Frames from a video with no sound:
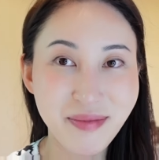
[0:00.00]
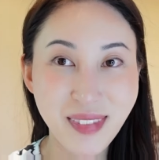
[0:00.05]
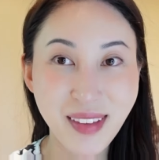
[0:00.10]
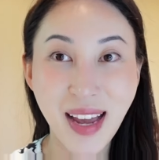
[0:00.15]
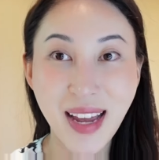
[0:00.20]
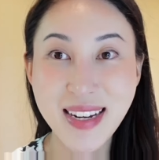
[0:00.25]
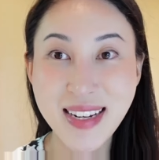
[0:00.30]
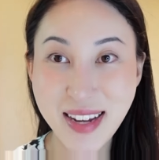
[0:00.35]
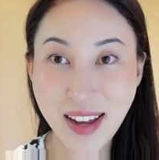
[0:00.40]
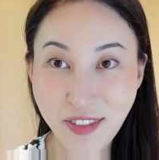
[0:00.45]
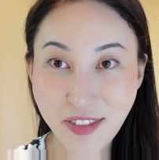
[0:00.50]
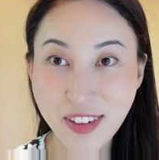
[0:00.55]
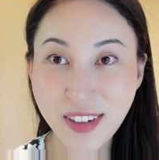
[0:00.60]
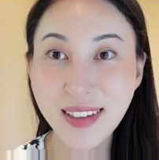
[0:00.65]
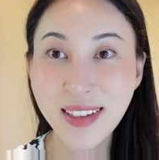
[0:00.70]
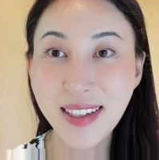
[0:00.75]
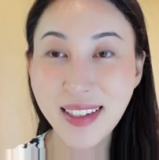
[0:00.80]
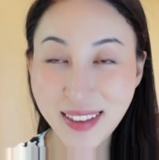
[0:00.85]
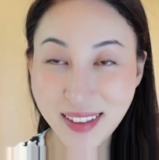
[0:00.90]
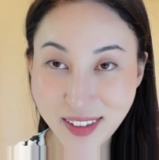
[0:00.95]
I
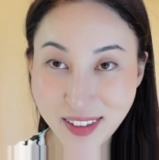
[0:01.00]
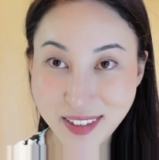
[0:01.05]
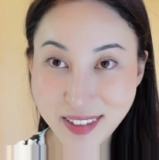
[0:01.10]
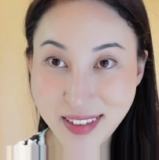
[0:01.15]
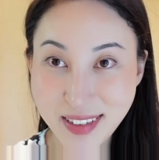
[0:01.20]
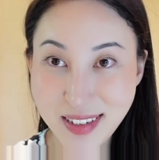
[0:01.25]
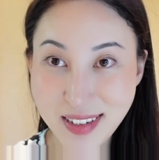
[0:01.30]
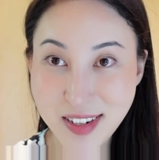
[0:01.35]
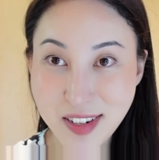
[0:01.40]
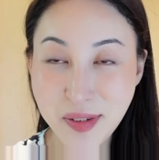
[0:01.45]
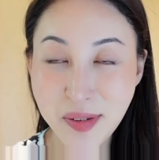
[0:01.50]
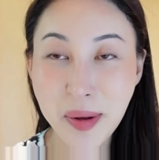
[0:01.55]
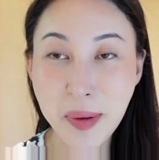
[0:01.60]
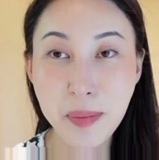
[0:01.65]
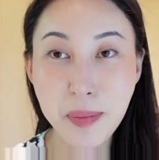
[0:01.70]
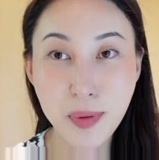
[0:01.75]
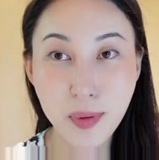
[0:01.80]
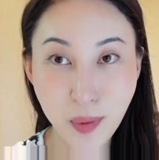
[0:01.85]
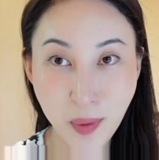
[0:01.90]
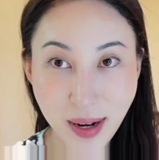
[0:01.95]
definitely learned to
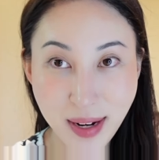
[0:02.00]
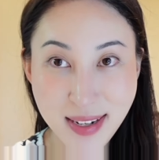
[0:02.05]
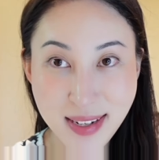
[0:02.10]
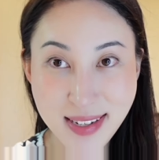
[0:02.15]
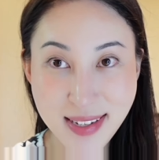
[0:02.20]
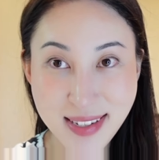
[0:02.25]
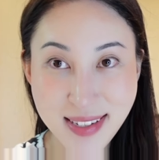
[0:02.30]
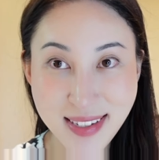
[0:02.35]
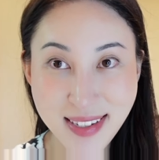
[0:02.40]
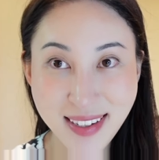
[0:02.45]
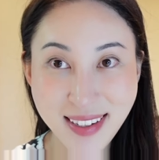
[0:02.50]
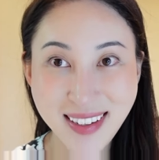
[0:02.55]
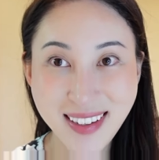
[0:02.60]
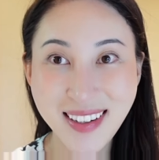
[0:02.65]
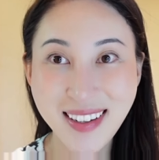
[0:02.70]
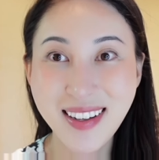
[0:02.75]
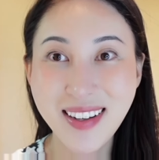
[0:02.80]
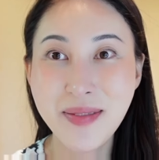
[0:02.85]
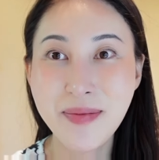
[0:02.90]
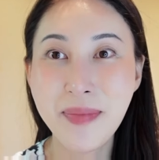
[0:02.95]
embrace
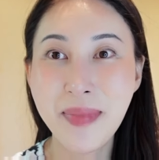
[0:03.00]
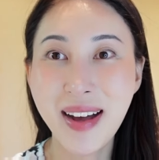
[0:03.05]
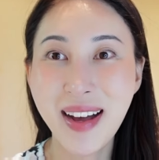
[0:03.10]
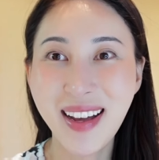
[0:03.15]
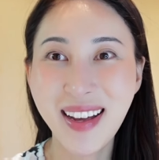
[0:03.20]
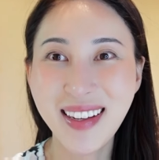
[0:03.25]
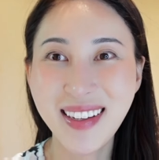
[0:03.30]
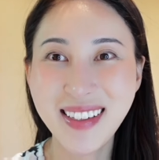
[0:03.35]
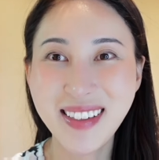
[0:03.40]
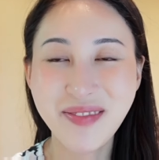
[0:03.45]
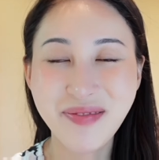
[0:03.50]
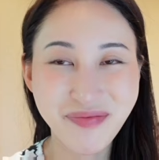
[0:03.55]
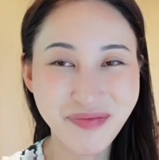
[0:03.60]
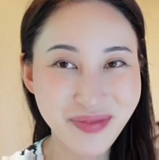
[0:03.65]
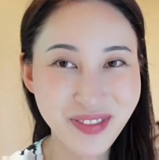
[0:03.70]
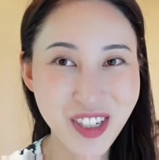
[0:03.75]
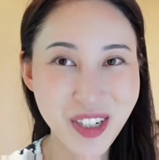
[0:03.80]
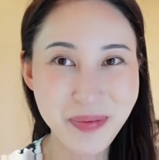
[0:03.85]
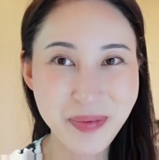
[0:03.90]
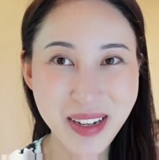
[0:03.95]
my
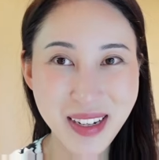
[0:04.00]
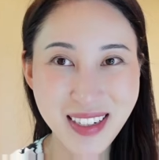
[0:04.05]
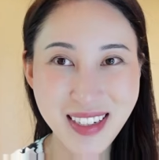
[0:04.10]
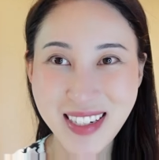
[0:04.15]
chipmunk